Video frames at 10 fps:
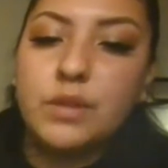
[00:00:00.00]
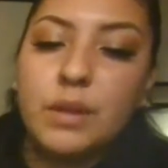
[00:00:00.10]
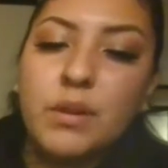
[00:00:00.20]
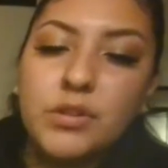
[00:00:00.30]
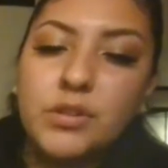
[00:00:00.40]
They
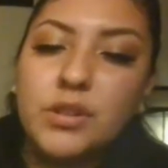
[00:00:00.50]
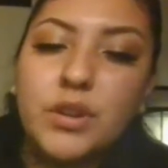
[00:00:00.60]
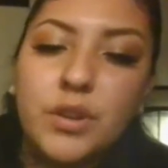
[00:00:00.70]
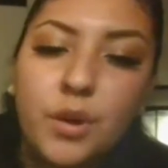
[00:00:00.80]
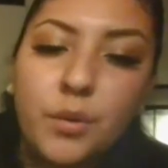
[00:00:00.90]
want you to
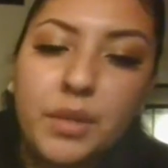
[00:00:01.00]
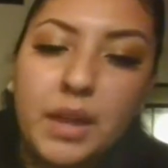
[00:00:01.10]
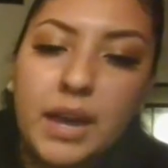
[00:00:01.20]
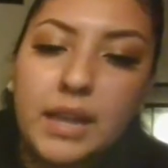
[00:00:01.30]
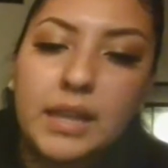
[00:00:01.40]
know
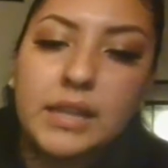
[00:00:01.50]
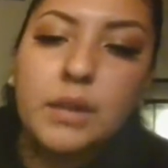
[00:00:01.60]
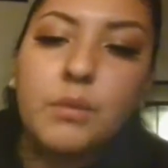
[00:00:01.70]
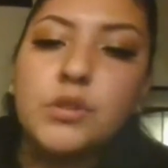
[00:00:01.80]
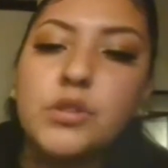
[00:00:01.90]
that. Like they
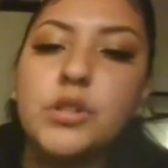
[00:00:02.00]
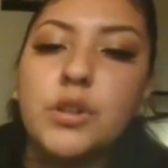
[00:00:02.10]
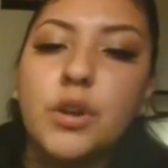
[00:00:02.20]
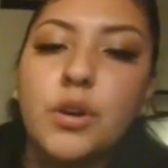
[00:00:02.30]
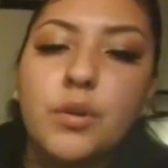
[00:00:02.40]
want you to
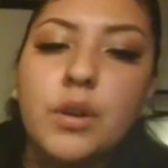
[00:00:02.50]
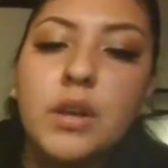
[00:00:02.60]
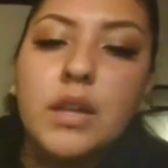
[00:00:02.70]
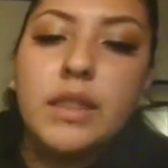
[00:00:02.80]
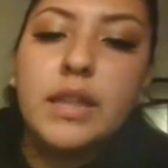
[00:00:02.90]
know
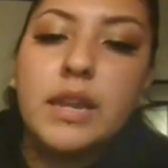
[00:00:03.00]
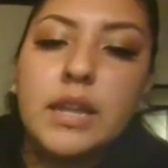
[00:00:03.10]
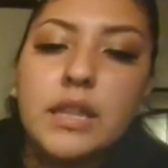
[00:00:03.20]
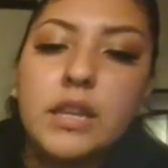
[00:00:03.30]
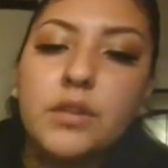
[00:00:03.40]
that
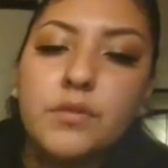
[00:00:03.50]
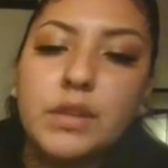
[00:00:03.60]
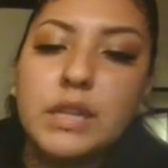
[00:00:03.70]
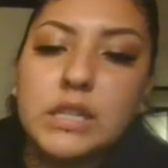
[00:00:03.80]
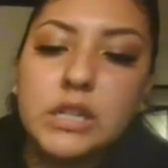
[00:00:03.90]
nothing can
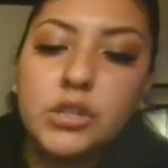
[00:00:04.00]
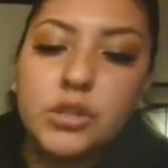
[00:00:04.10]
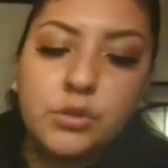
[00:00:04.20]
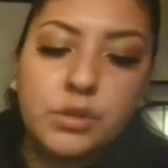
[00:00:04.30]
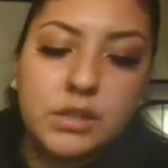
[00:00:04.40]
really touch
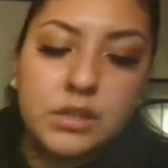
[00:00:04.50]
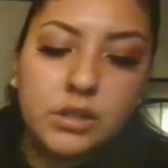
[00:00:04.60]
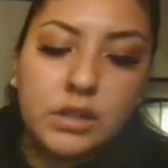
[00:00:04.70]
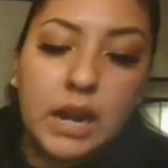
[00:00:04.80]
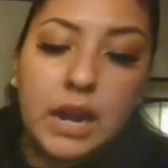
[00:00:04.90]
you because they're
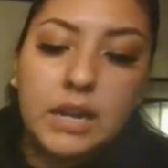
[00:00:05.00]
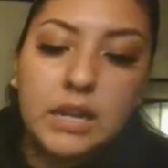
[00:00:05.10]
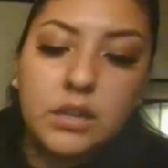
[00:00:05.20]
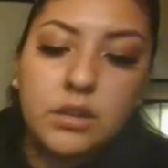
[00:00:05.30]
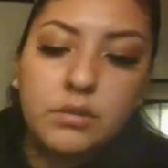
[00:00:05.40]

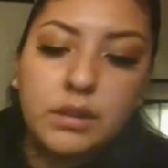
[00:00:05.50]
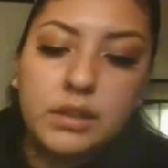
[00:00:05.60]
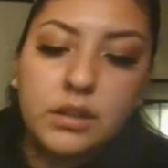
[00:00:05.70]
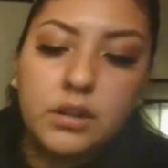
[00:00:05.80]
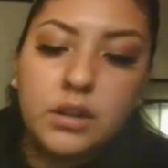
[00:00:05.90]
guiding you. Like
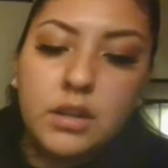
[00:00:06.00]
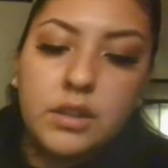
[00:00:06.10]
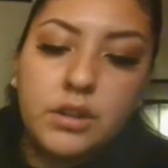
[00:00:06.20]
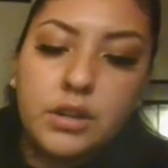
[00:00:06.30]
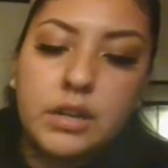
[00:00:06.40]
they're
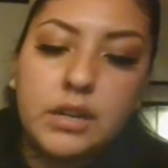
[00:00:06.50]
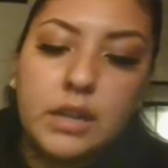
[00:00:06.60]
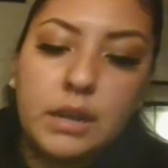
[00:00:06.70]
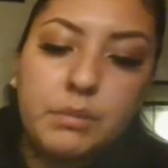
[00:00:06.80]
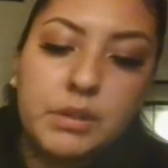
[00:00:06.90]
here to
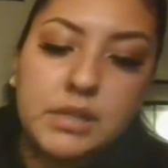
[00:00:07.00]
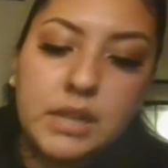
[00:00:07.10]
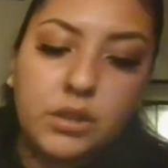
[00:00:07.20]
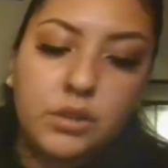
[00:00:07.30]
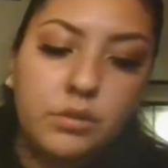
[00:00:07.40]
like
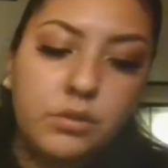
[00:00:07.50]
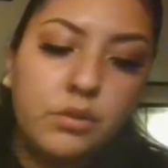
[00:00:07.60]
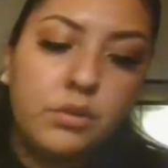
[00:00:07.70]
protect you.